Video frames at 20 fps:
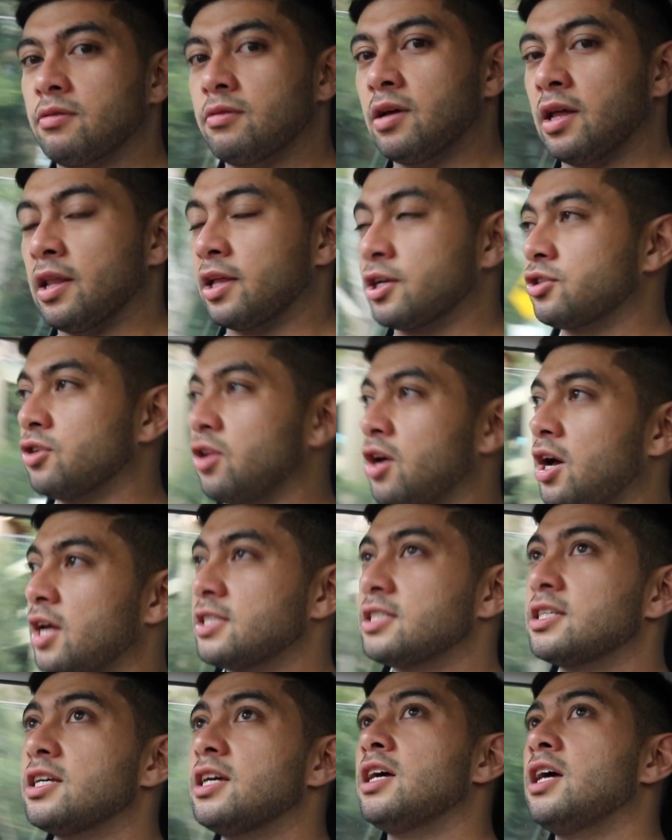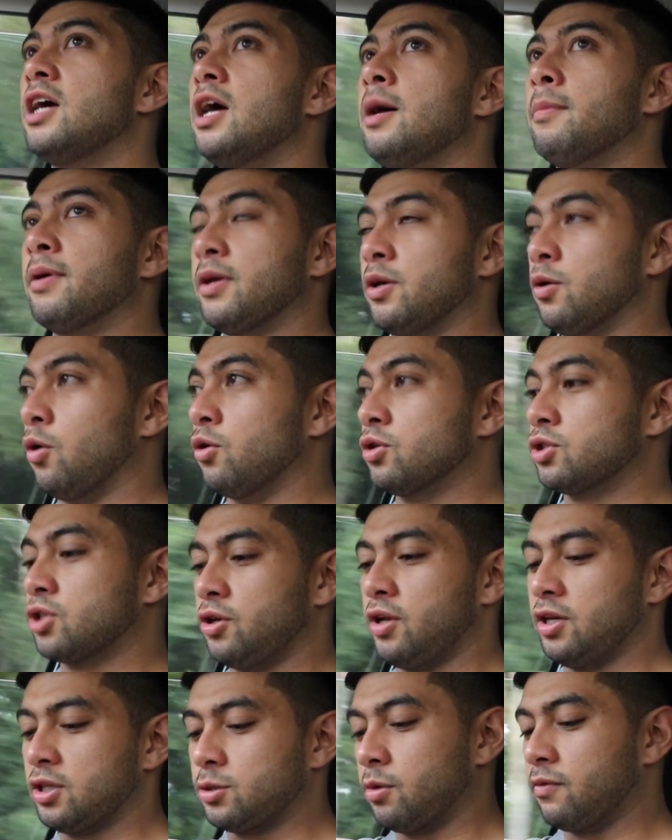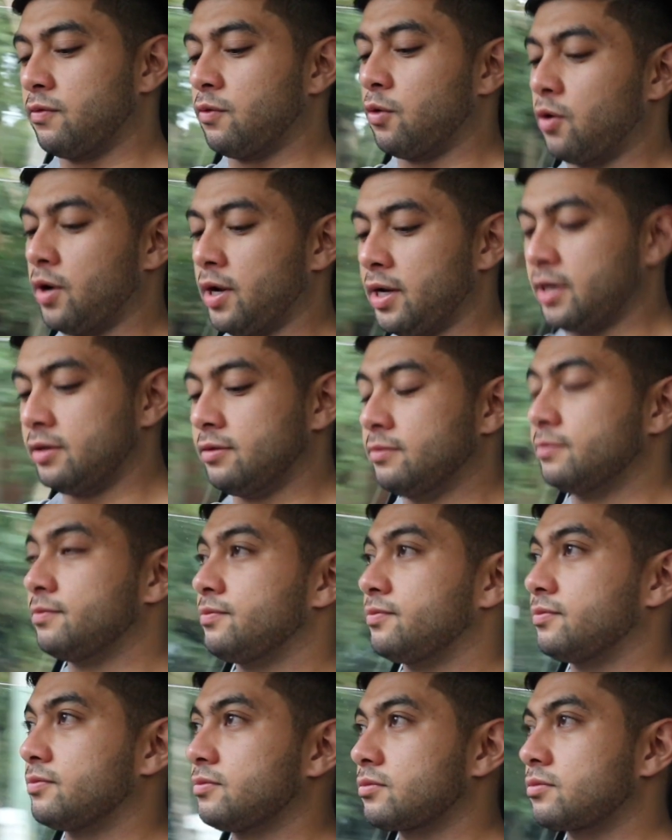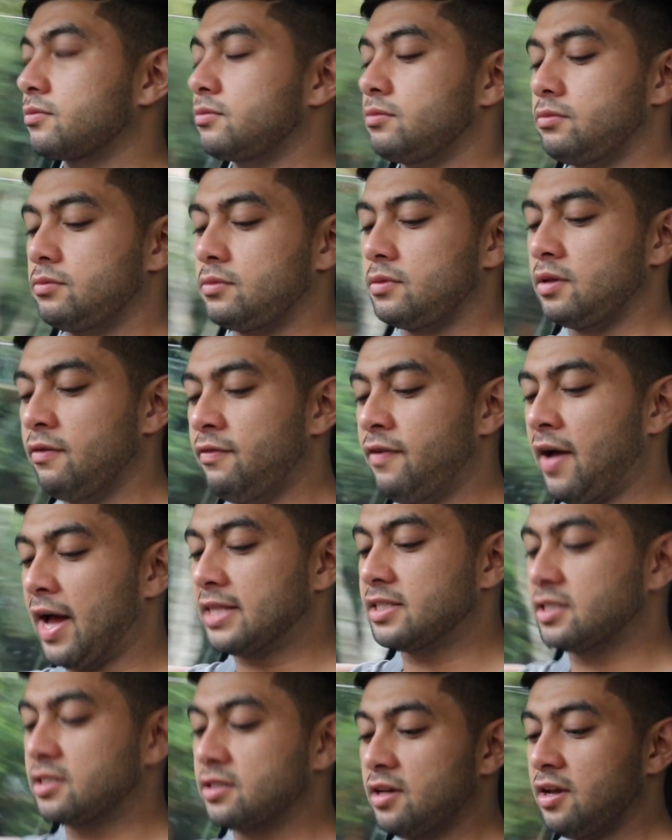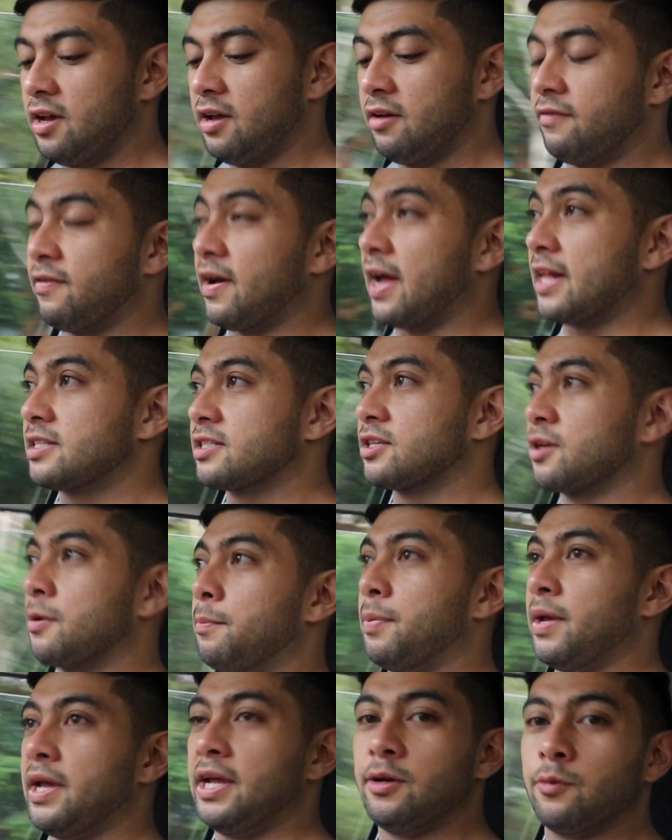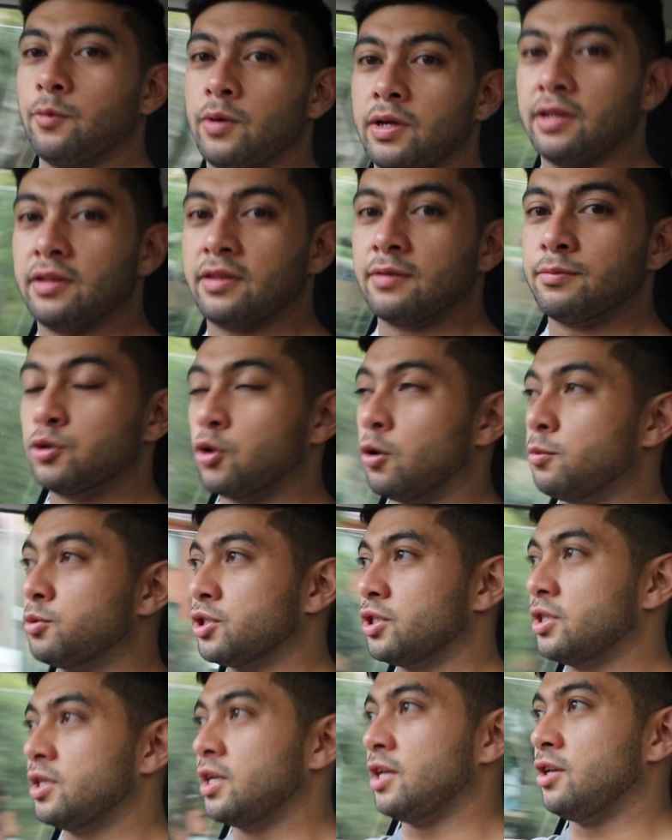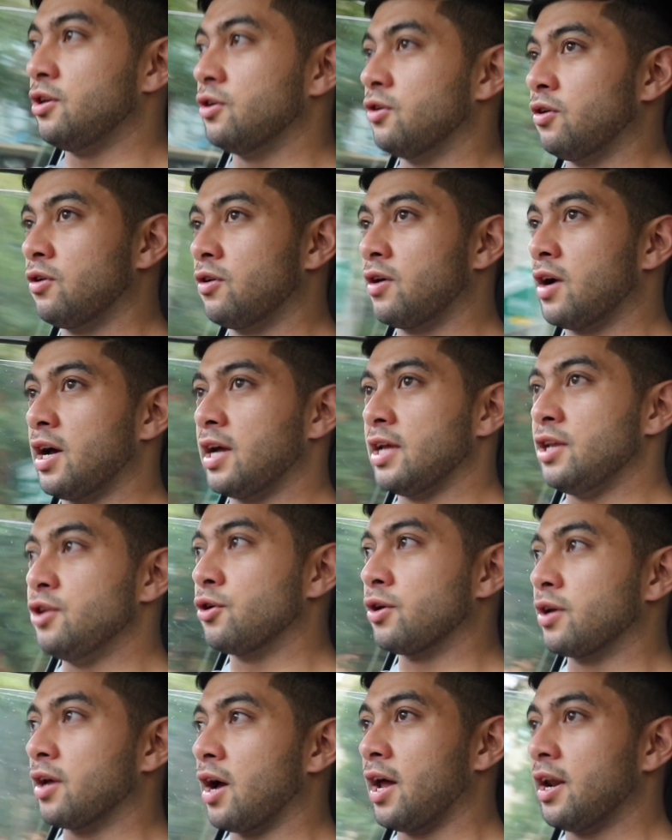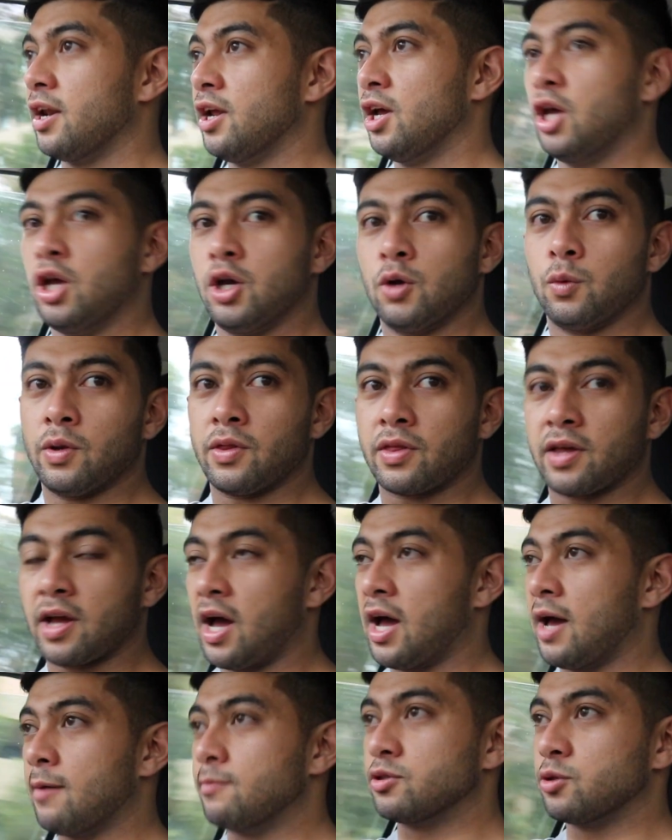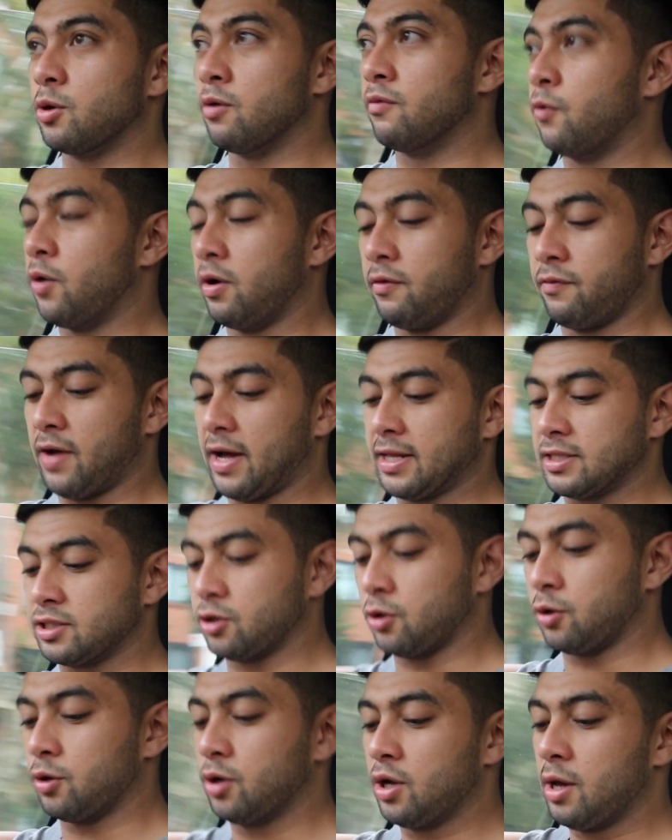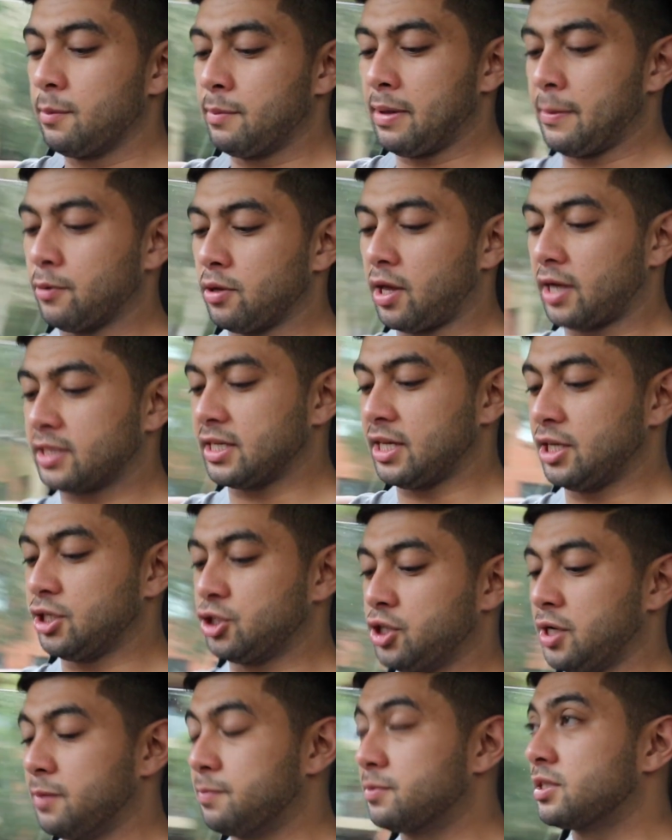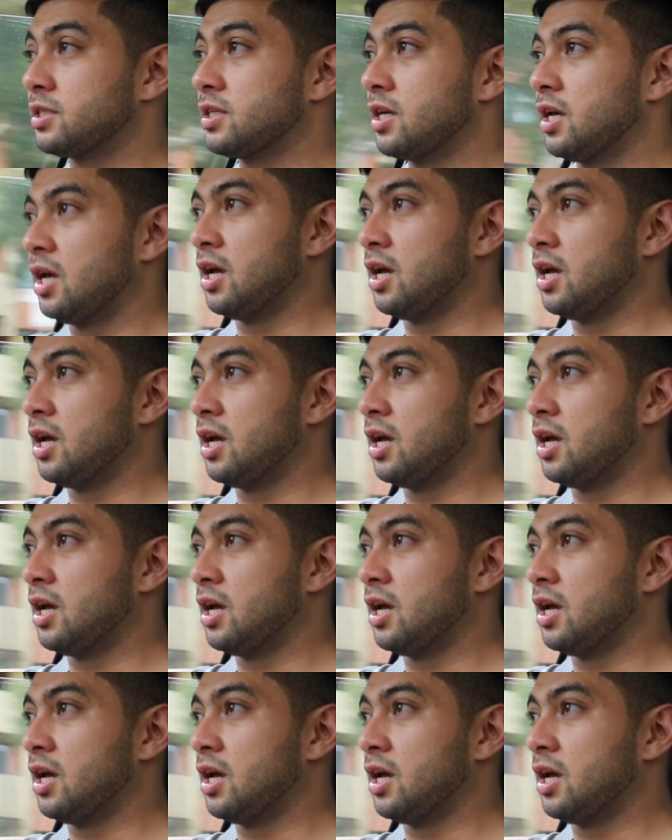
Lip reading: electrolytes, but you also need to avoid fats. Fats compete with absorption in your gut with carbs, so avoid fats. So people like to eat chips.